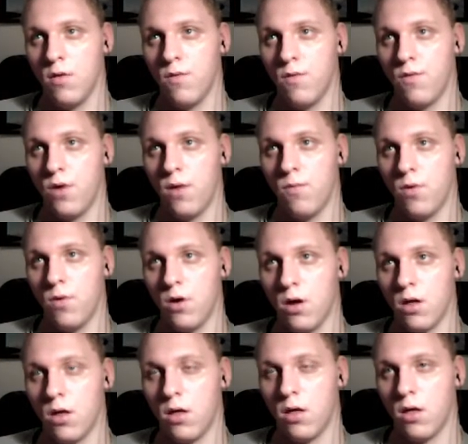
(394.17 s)

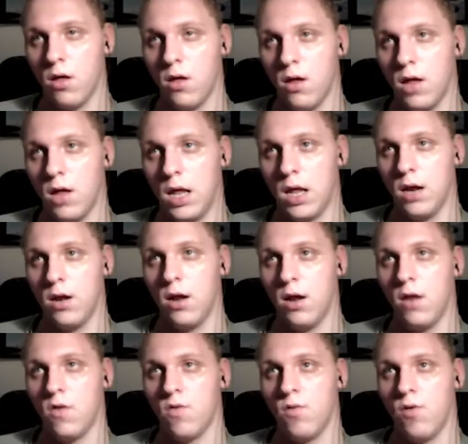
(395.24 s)
framework and the
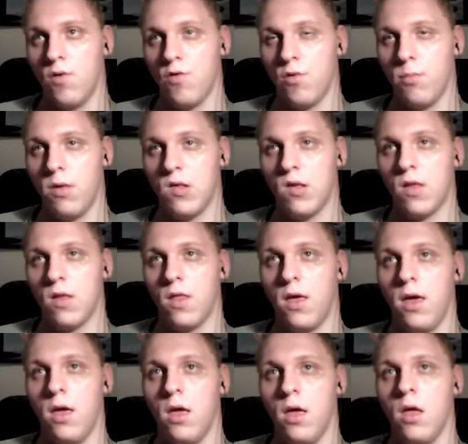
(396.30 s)
latest version. Basically,